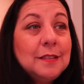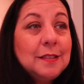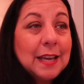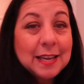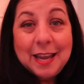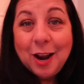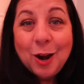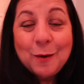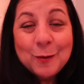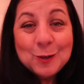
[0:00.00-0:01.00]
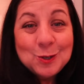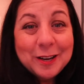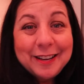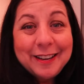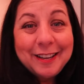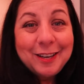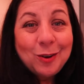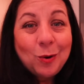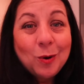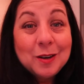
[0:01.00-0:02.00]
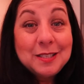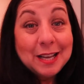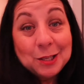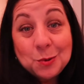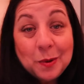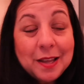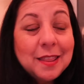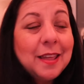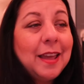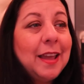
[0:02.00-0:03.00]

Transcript: taken care of or treated or dealt with.